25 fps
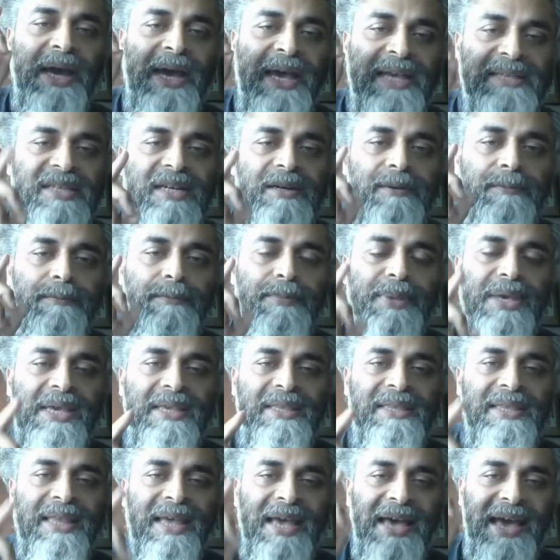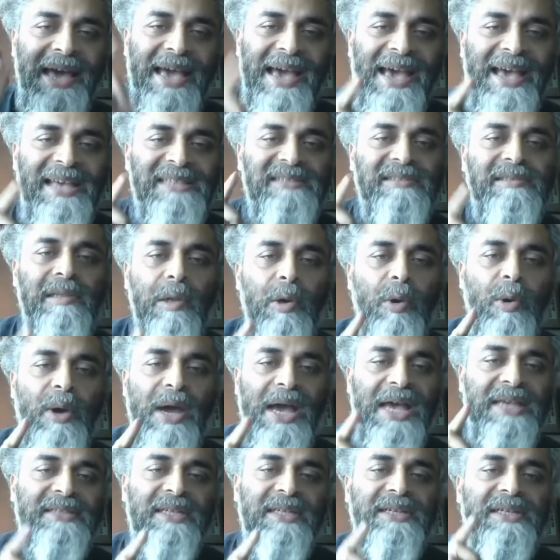hasn't been as low
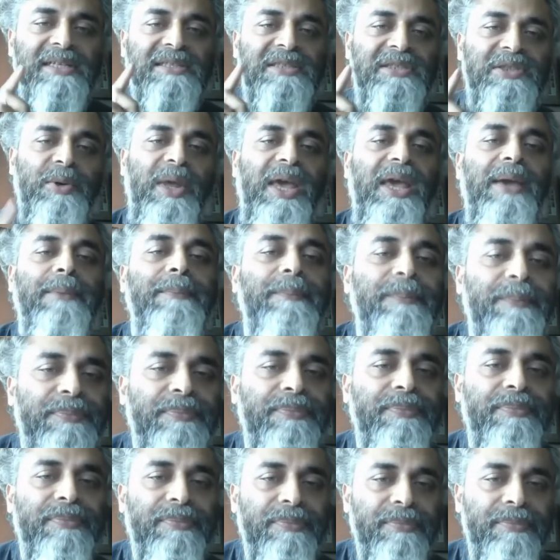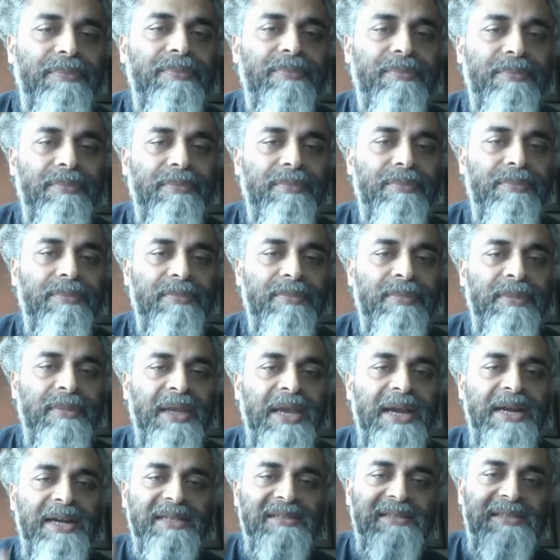as it is today.
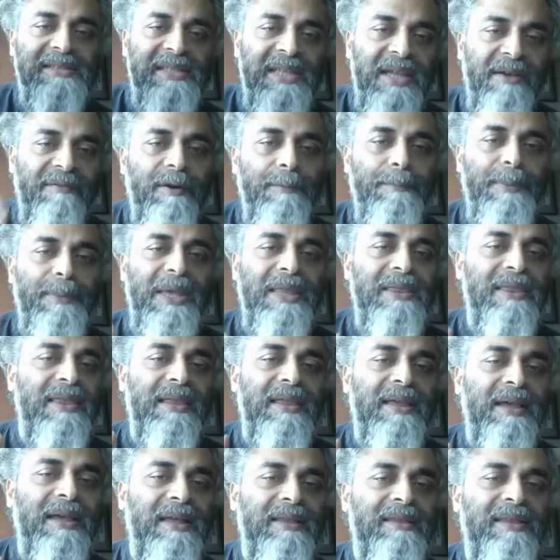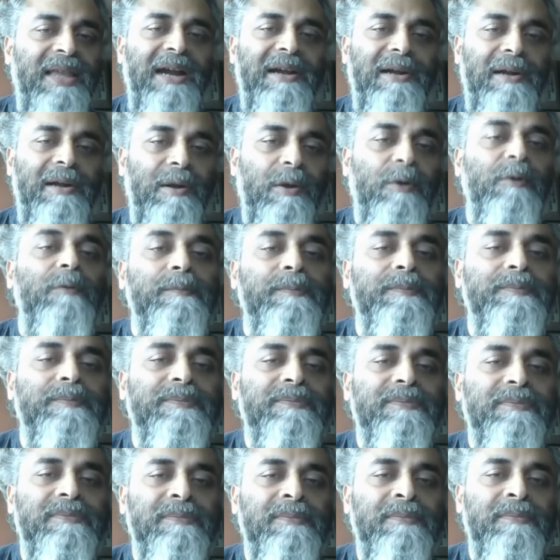It has never been that low.
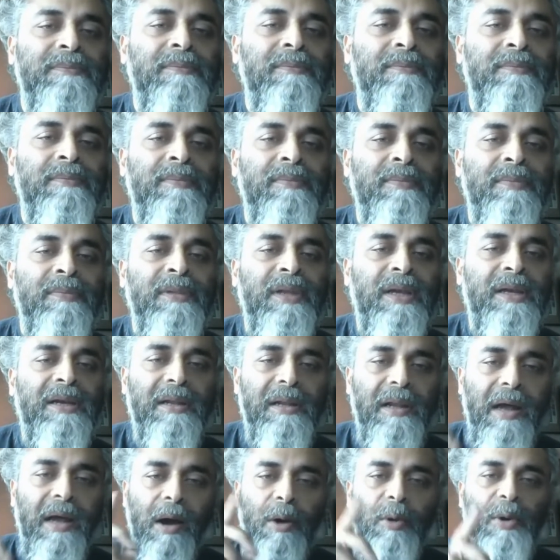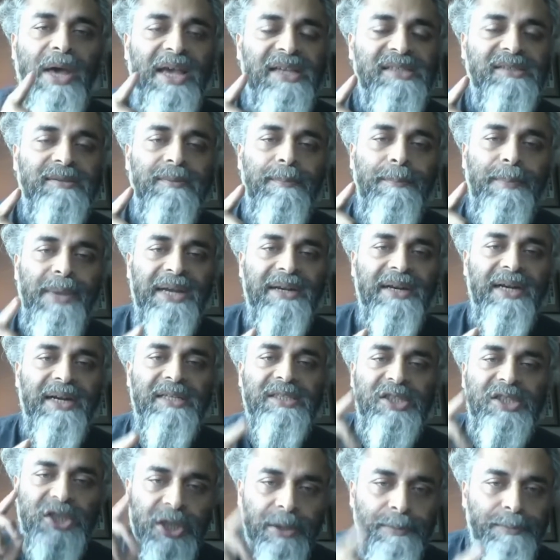Cloud has made
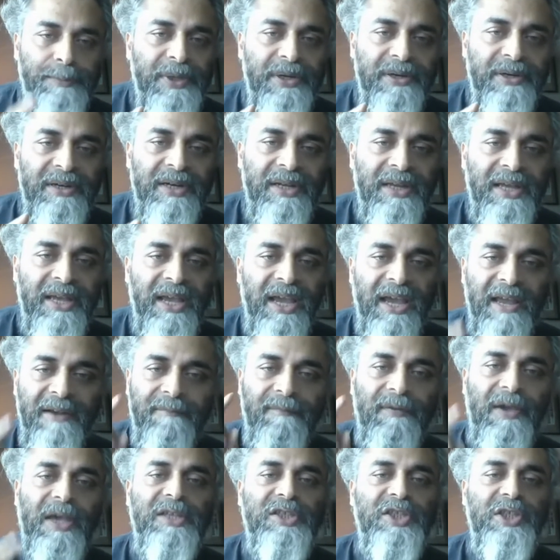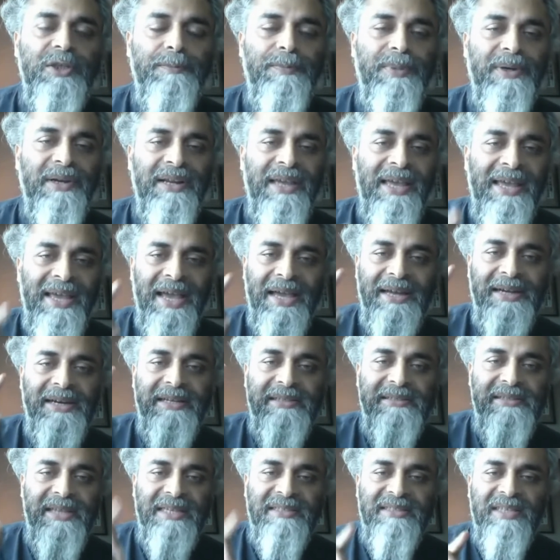it cheaper and way cheaper, and it
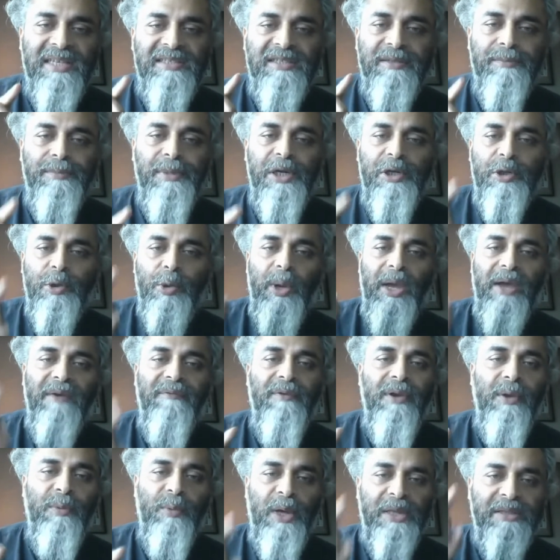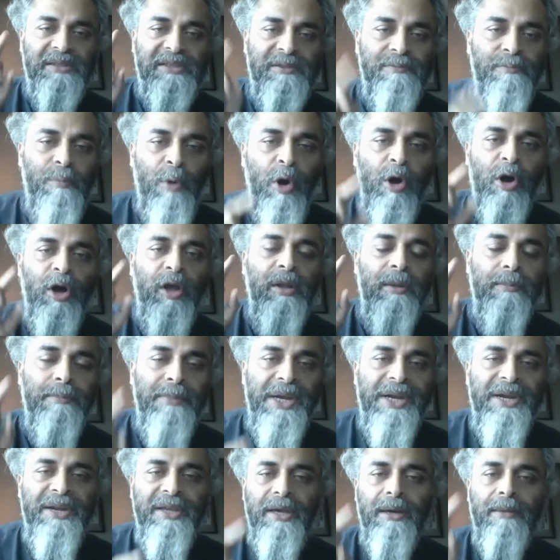is accessible to everyone, small,
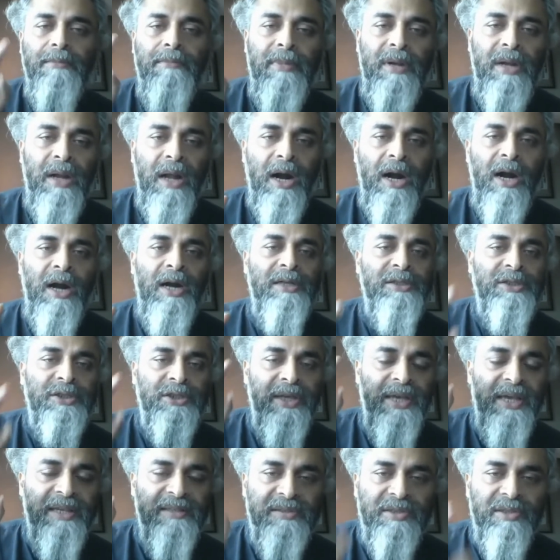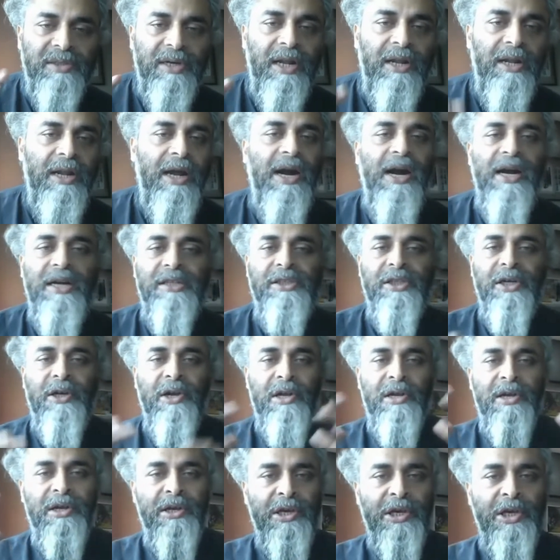medium, large, extra large,
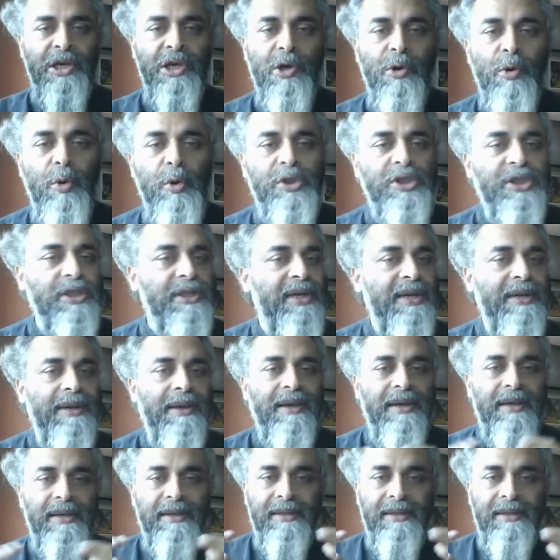huge,